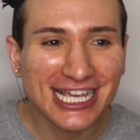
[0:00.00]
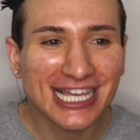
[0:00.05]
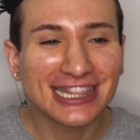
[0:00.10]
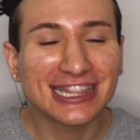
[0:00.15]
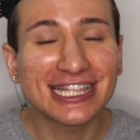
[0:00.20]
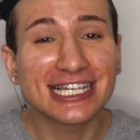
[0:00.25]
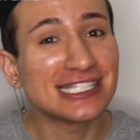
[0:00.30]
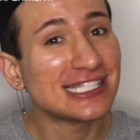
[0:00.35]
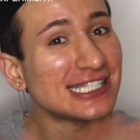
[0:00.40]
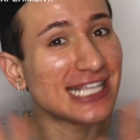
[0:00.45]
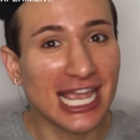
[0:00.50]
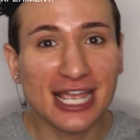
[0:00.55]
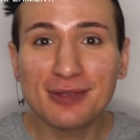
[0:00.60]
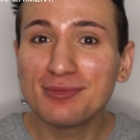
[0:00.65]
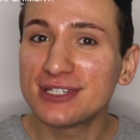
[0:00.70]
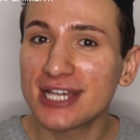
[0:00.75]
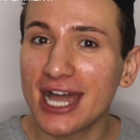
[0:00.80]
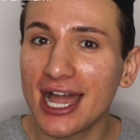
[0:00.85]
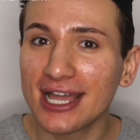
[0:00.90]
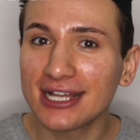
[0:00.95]
the same
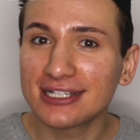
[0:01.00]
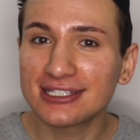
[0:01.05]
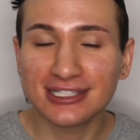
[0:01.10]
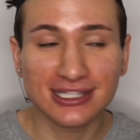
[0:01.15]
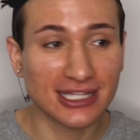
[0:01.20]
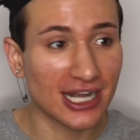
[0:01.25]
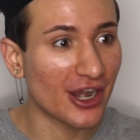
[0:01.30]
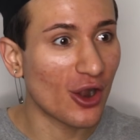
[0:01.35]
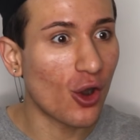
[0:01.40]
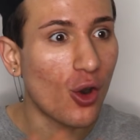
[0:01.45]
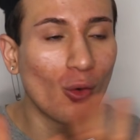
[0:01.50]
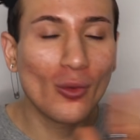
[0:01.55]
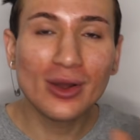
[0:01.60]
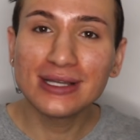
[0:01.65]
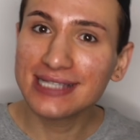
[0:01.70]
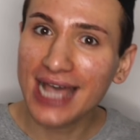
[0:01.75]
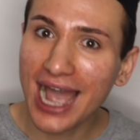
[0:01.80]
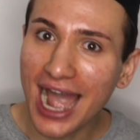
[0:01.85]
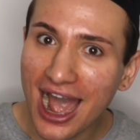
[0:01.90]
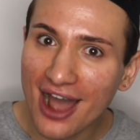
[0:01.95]
diet that I
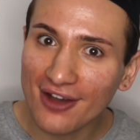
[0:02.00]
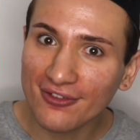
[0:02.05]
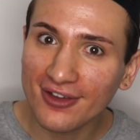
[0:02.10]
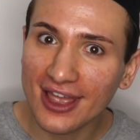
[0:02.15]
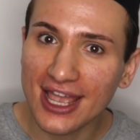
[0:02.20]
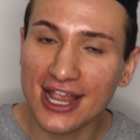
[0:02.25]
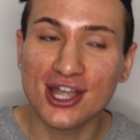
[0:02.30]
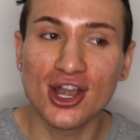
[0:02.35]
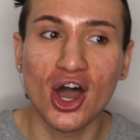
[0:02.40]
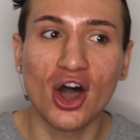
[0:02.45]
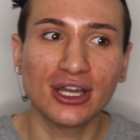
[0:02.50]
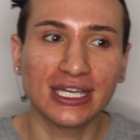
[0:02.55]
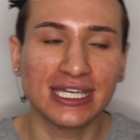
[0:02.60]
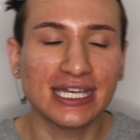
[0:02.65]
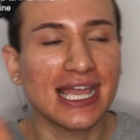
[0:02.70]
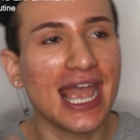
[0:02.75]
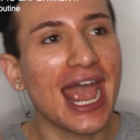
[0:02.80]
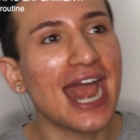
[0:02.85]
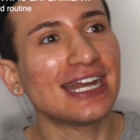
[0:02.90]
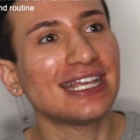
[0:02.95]
always have and not
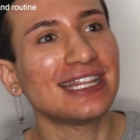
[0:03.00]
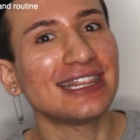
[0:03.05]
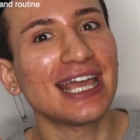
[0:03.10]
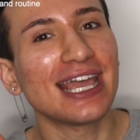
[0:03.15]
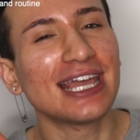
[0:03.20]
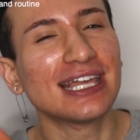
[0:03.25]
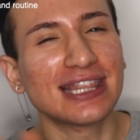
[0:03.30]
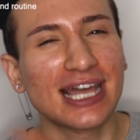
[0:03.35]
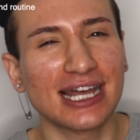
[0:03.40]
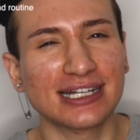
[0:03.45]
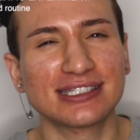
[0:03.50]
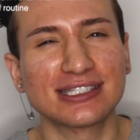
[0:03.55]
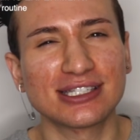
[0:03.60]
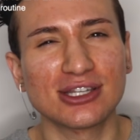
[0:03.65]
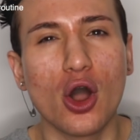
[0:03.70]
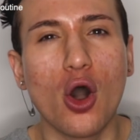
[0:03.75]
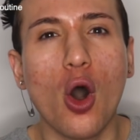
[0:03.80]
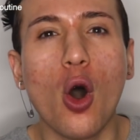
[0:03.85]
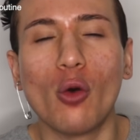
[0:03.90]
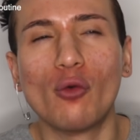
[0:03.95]
eat anything that's
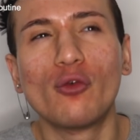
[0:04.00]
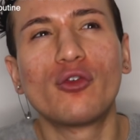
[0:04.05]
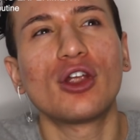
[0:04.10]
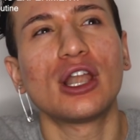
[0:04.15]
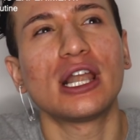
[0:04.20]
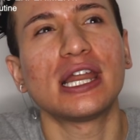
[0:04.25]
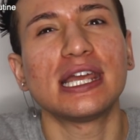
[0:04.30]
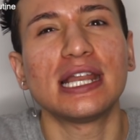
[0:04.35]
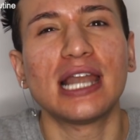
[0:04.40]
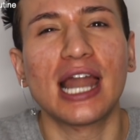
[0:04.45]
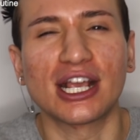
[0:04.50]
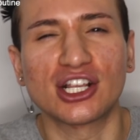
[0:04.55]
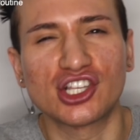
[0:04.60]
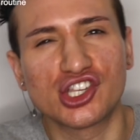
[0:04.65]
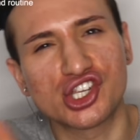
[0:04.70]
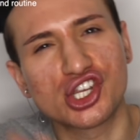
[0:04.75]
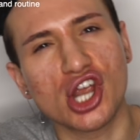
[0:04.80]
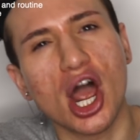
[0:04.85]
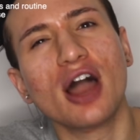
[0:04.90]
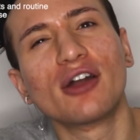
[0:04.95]
overly like
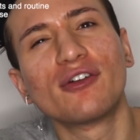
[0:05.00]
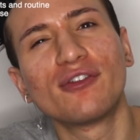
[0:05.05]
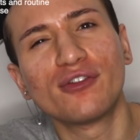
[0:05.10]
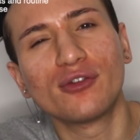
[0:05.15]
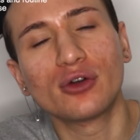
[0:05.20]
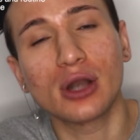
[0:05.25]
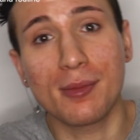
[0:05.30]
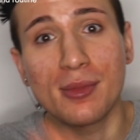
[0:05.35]
junk food.